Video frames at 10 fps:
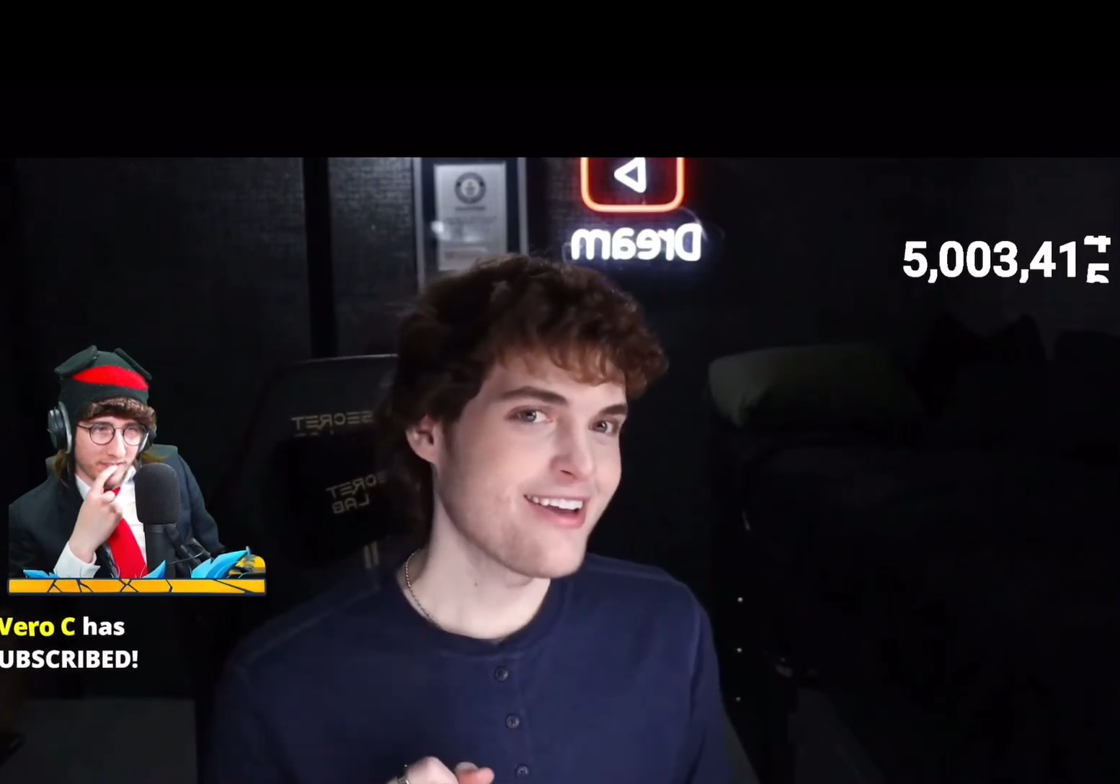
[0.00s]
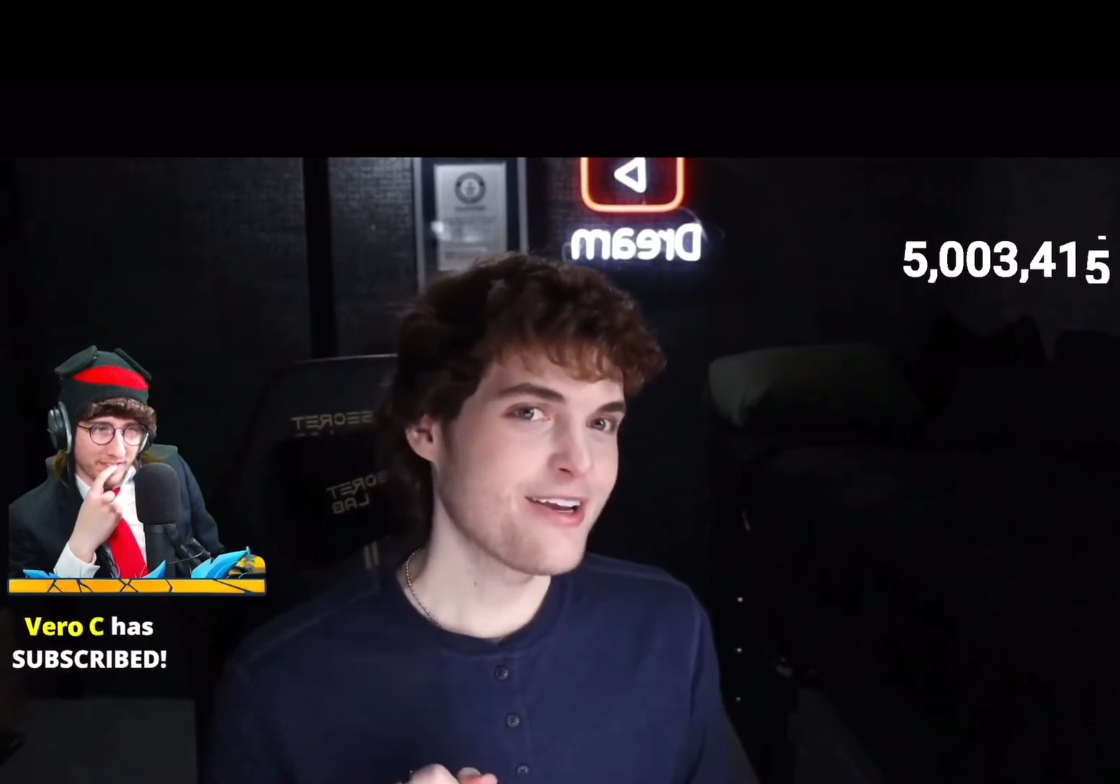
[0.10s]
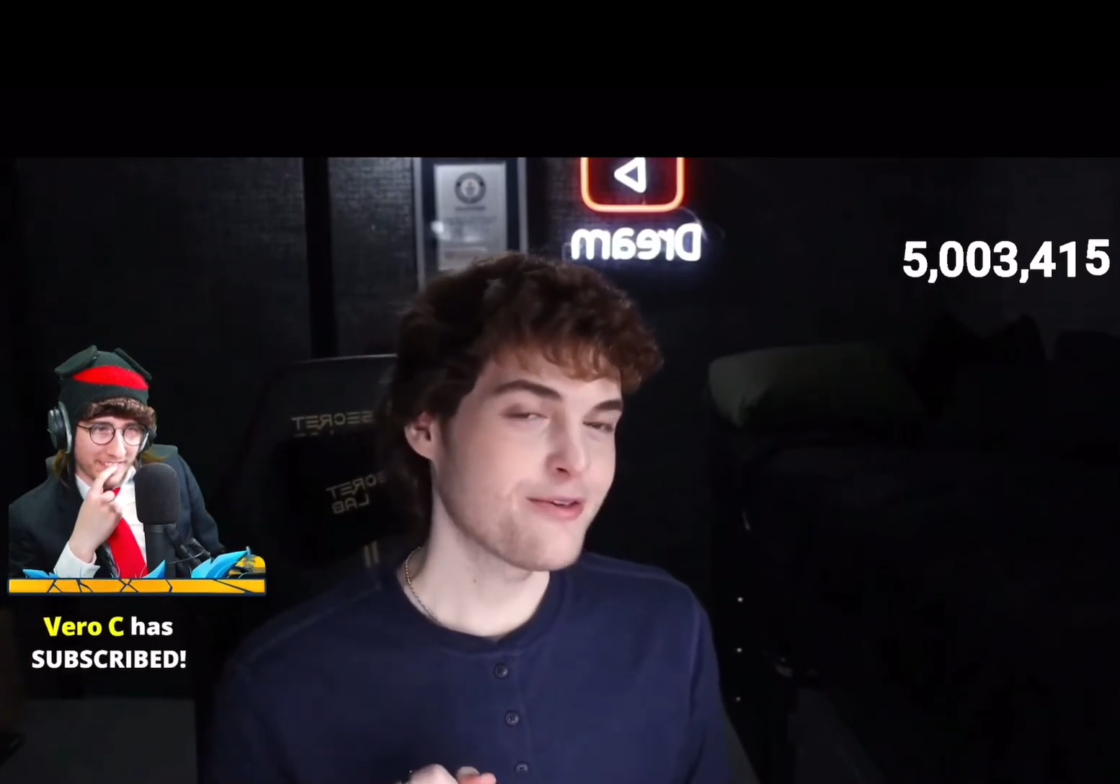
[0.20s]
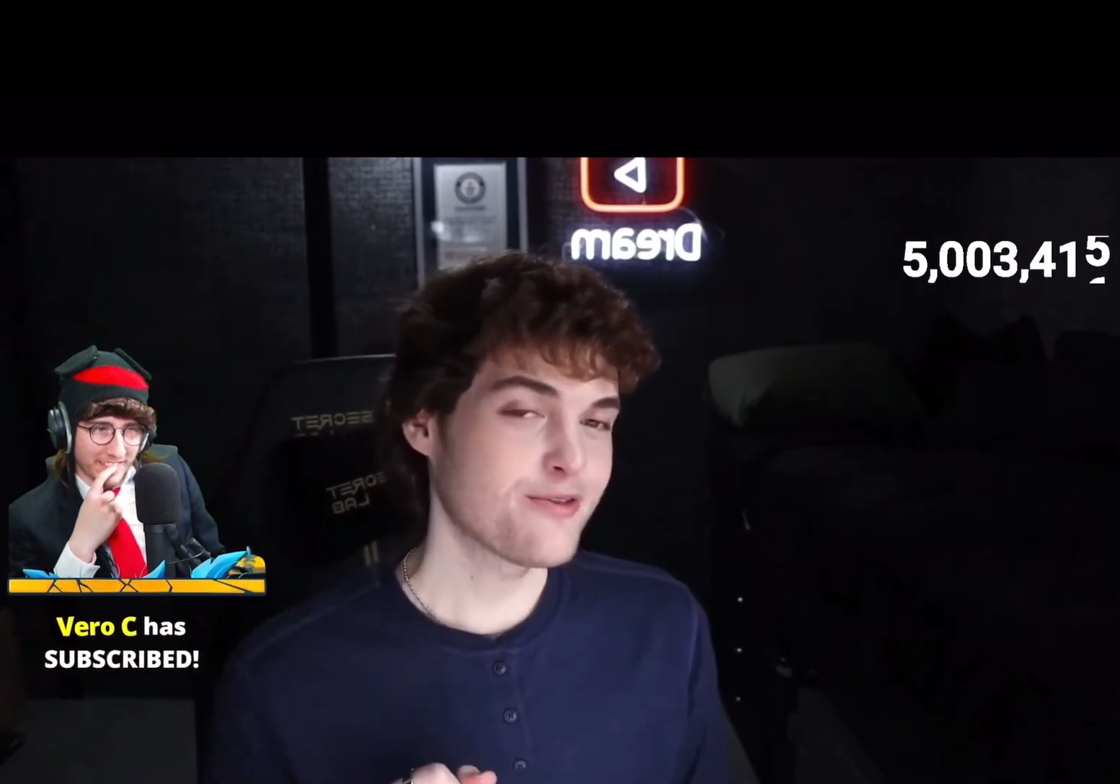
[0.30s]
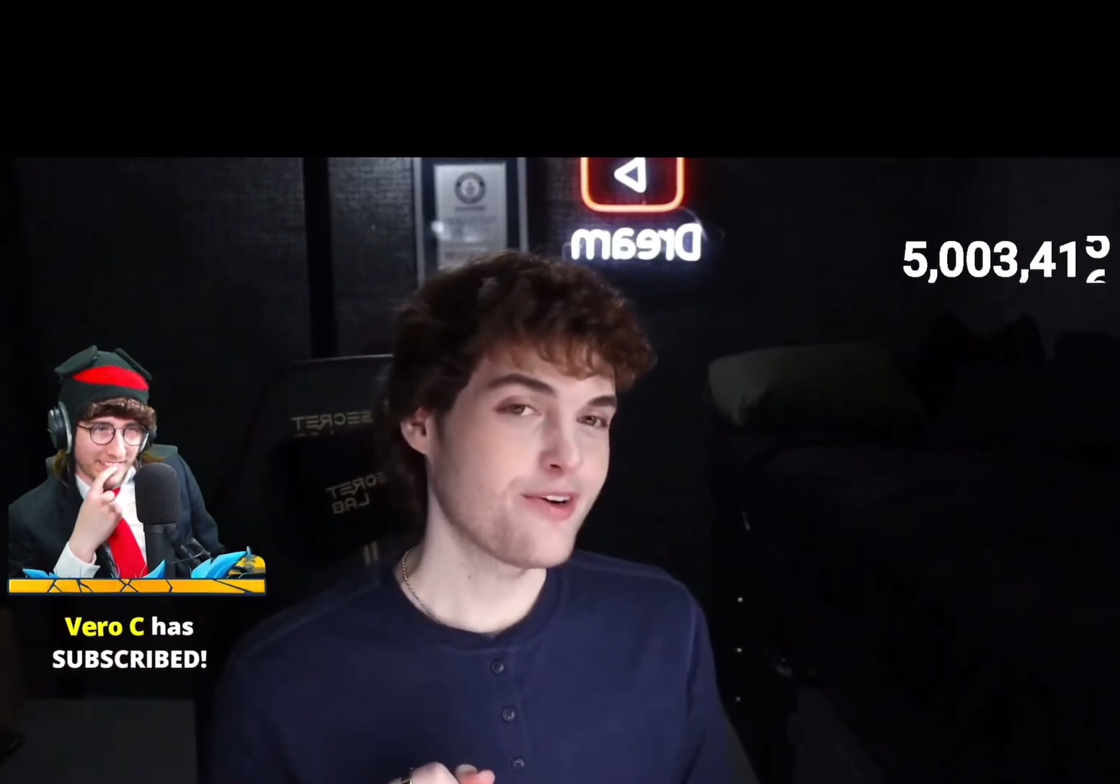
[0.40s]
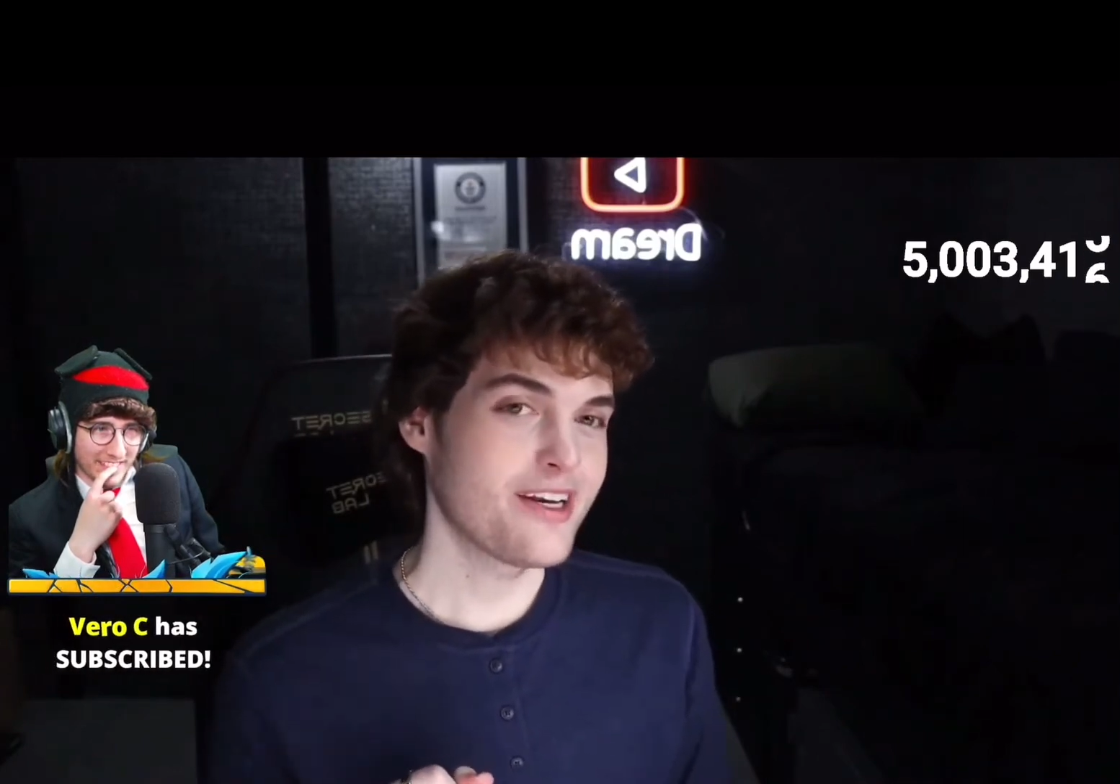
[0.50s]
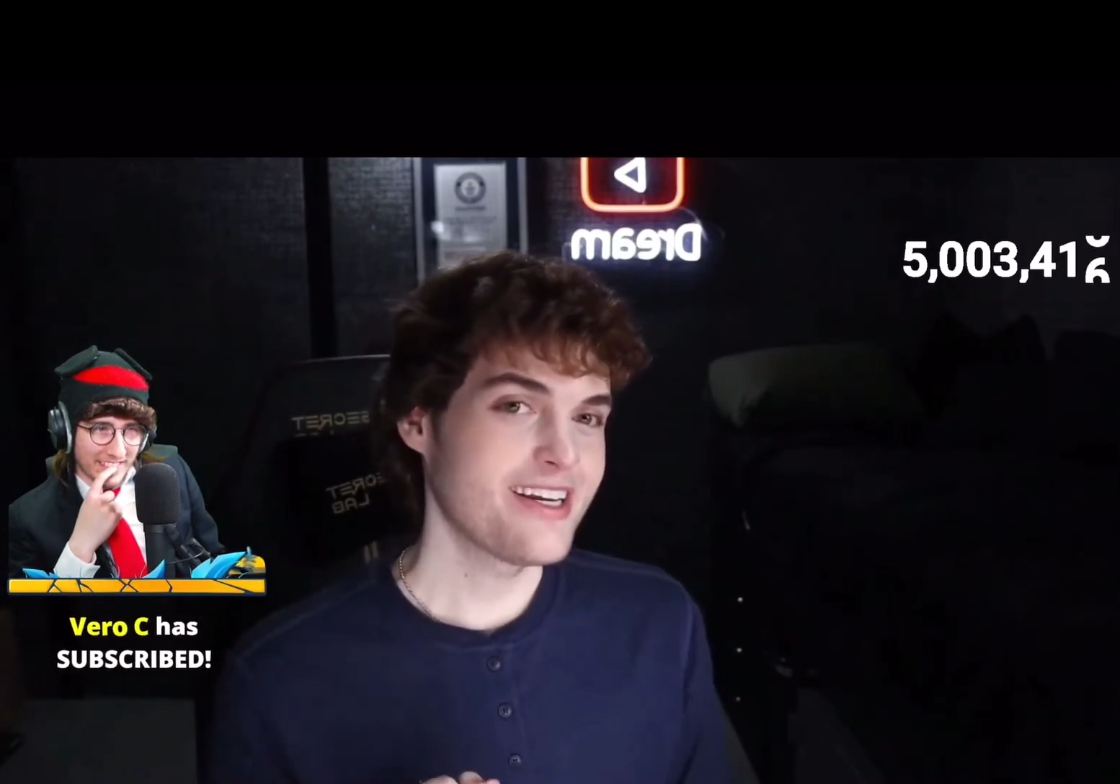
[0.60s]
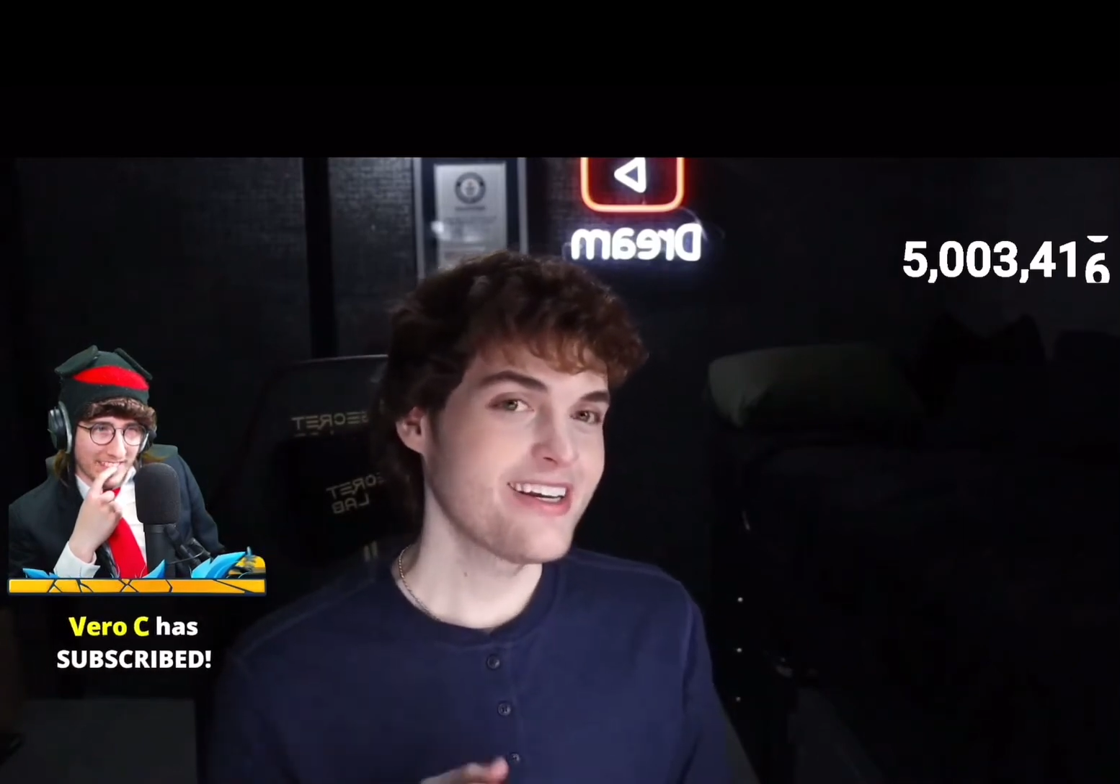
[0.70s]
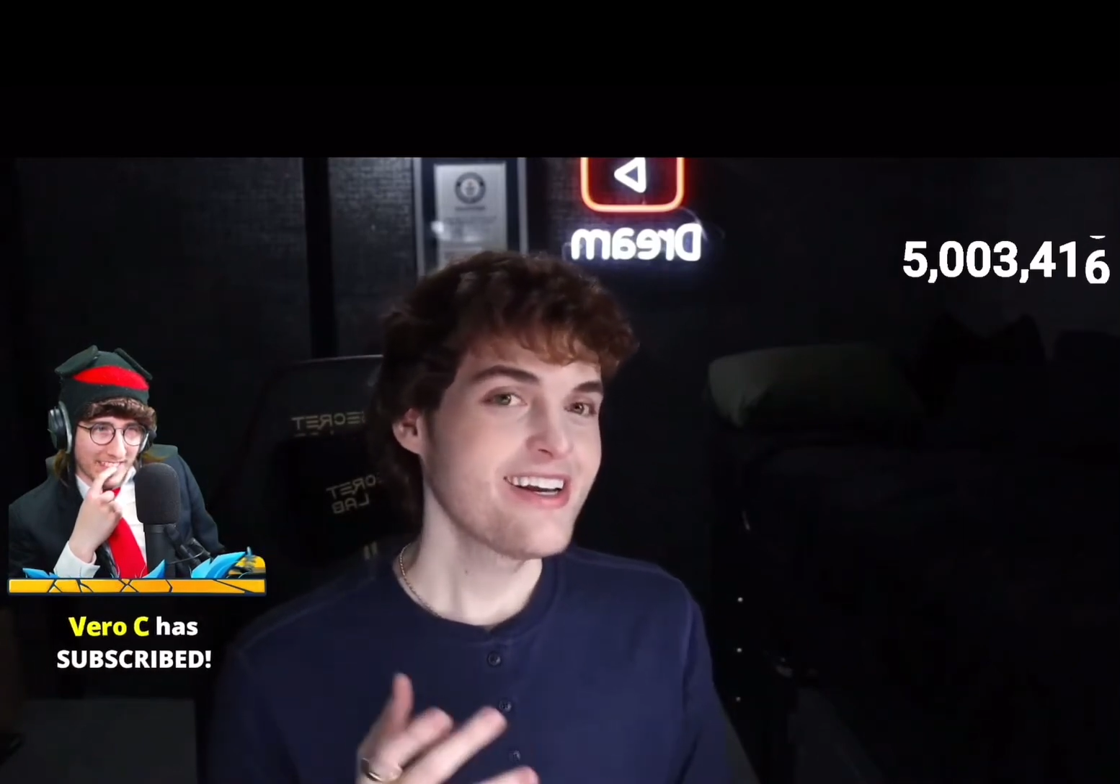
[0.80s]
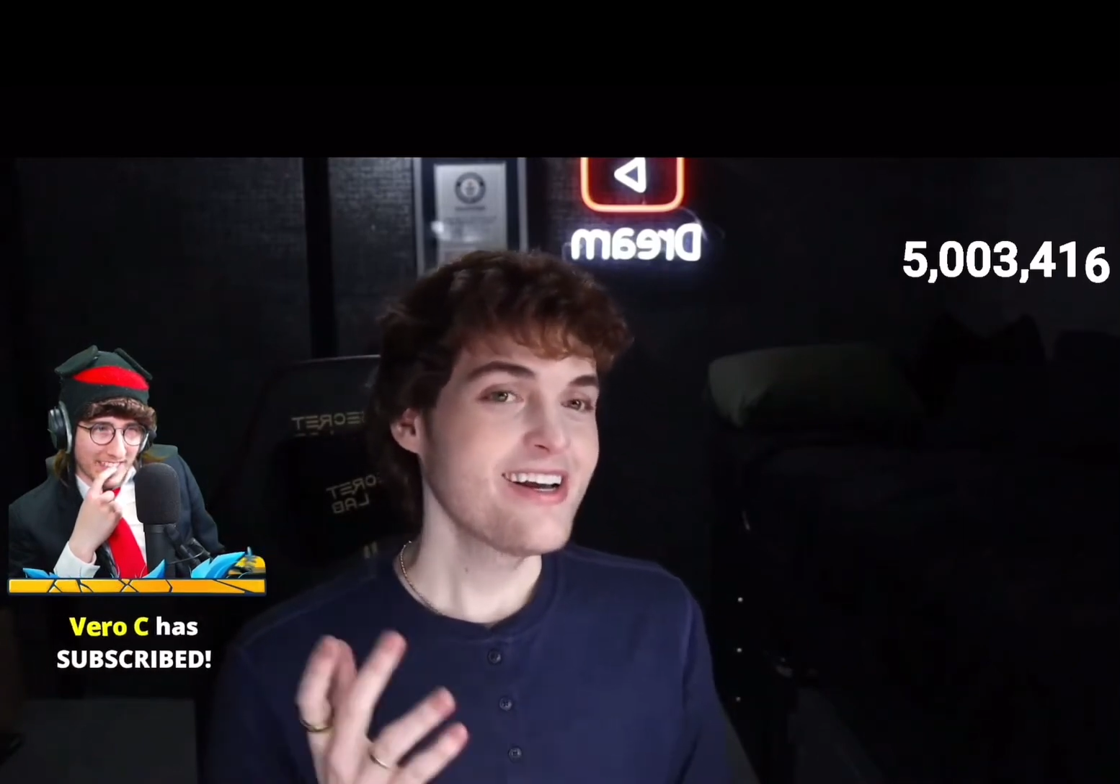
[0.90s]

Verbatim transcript: think it was funny.